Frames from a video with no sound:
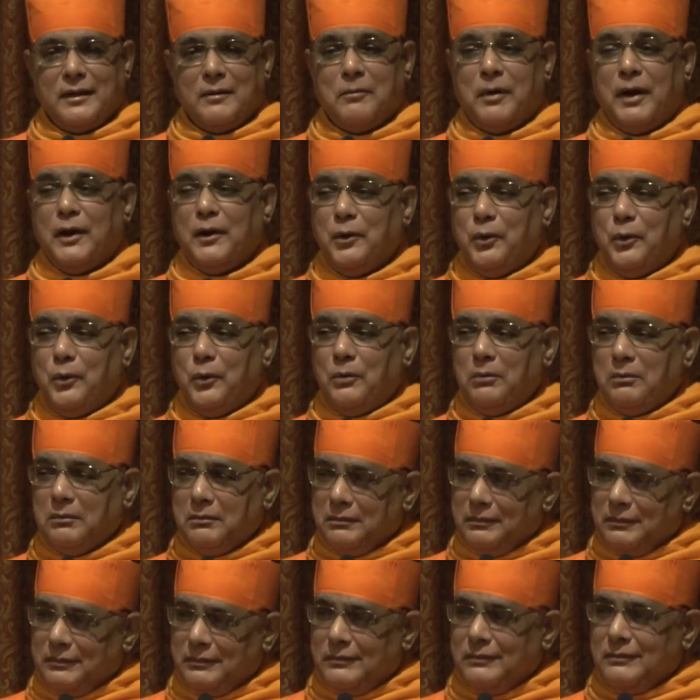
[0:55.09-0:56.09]
By whom?
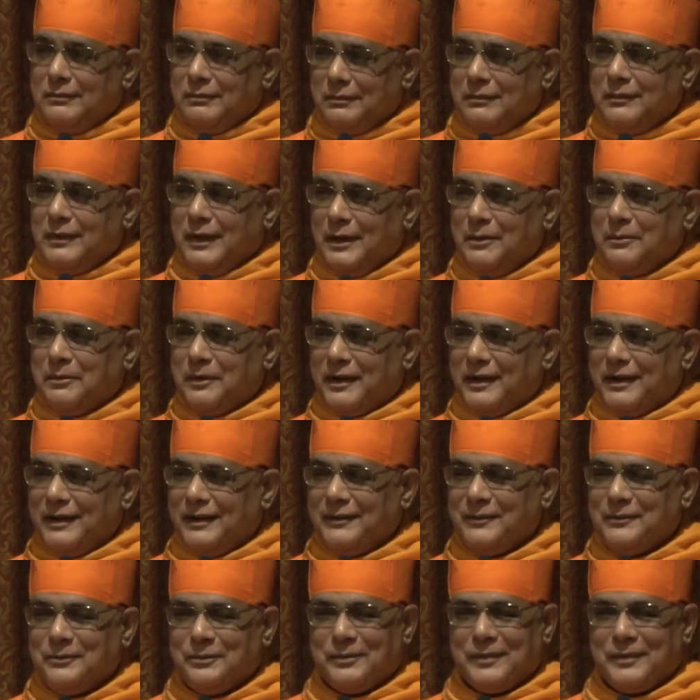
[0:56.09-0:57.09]
Anybody.